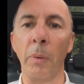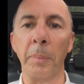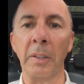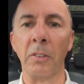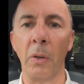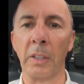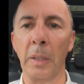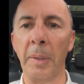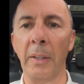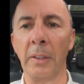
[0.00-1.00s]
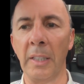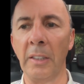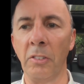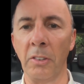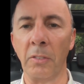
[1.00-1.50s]
we've been talking about the
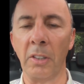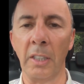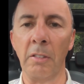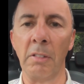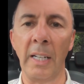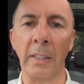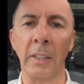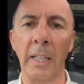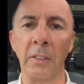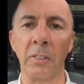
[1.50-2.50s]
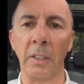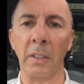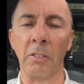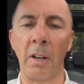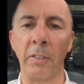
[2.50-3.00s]
dangers of turning right at
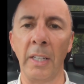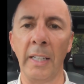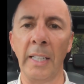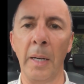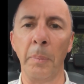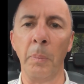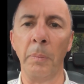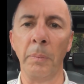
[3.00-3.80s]
that traffic light now,